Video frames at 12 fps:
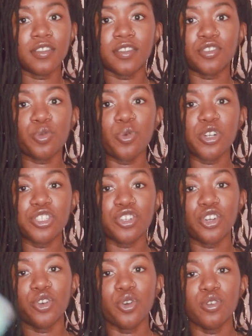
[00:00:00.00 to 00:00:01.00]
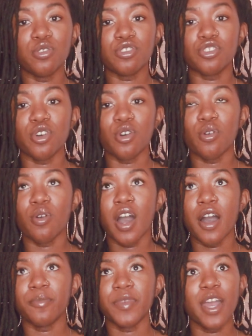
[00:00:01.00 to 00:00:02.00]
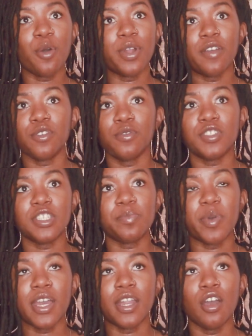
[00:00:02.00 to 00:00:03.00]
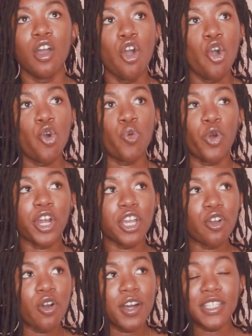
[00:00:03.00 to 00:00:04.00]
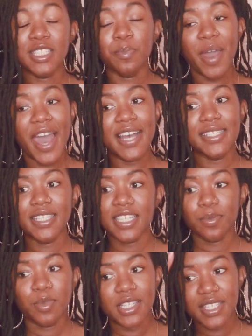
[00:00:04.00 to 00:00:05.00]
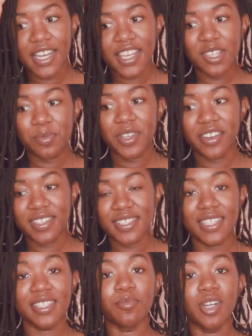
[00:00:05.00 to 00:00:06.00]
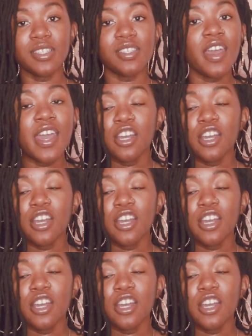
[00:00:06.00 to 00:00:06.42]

towards your goals. So whatever you've just been working on these past 6 months, I keep hearing 6 months.